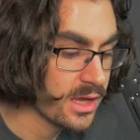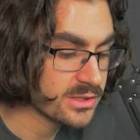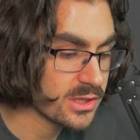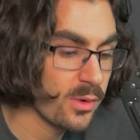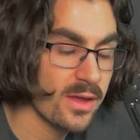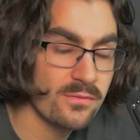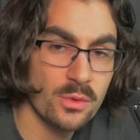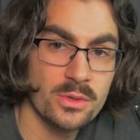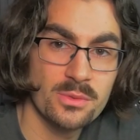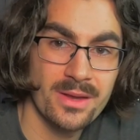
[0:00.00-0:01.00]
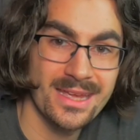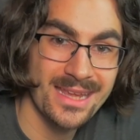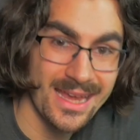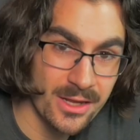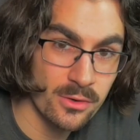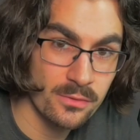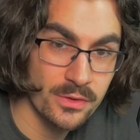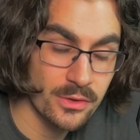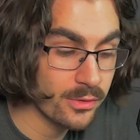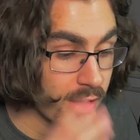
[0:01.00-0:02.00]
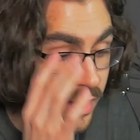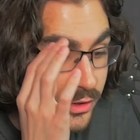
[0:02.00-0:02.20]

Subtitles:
So if you were doing an interview,